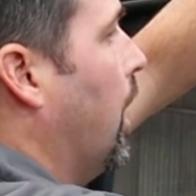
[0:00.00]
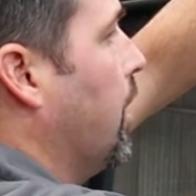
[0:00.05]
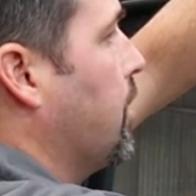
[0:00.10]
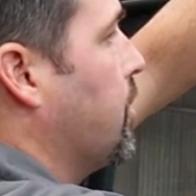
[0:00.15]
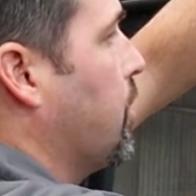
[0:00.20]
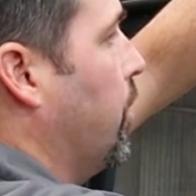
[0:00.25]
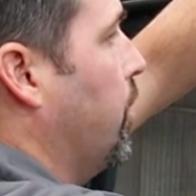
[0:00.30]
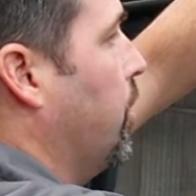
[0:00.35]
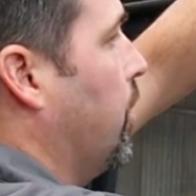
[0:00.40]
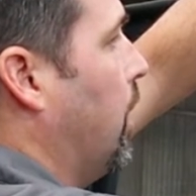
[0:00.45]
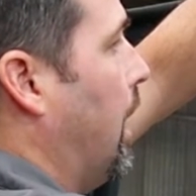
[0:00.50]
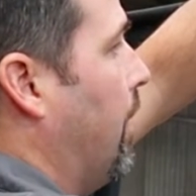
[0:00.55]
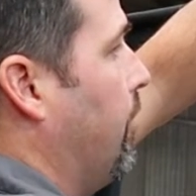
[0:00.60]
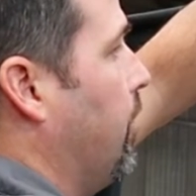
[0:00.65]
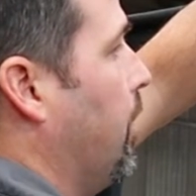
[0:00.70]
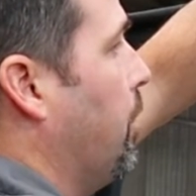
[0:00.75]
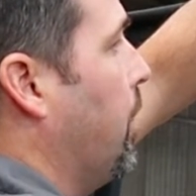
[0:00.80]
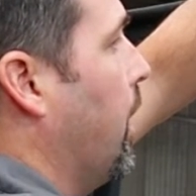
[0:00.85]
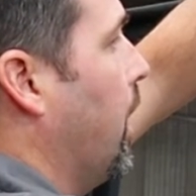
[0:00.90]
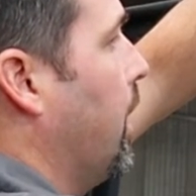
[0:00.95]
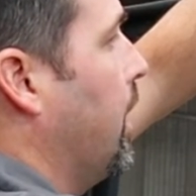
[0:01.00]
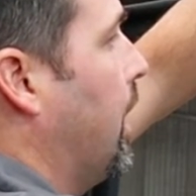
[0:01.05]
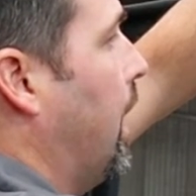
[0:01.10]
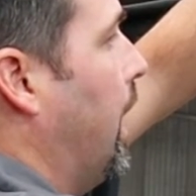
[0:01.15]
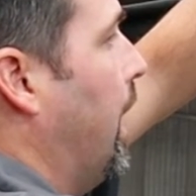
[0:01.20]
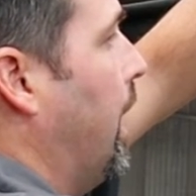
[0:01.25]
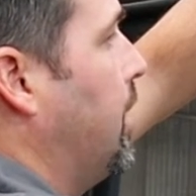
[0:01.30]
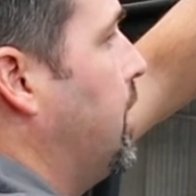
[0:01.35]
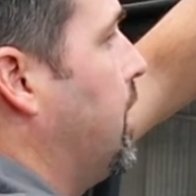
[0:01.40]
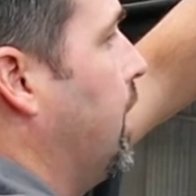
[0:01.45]
so you'll have the button
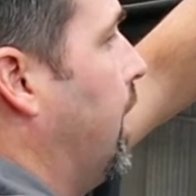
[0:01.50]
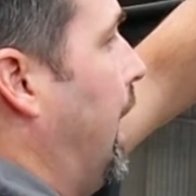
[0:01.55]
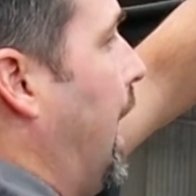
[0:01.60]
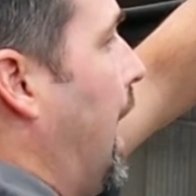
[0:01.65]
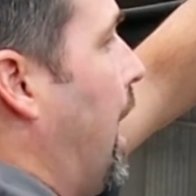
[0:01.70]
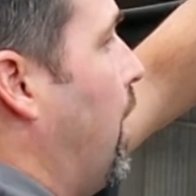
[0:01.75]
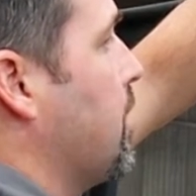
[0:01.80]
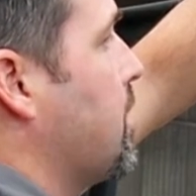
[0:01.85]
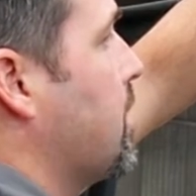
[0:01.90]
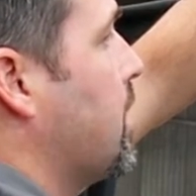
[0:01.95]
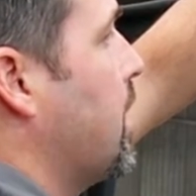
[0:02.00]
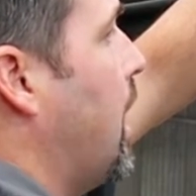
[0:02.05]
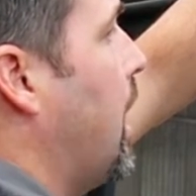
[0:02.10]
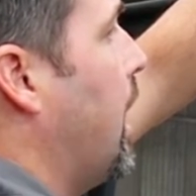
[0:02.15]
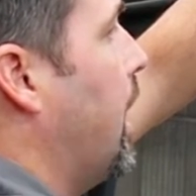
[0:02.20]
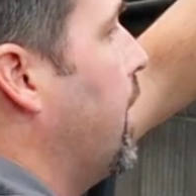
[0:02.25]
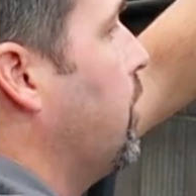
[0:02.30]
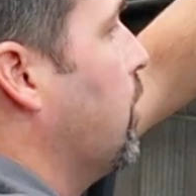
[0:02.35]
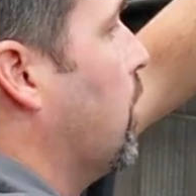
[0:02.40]
head to the outside.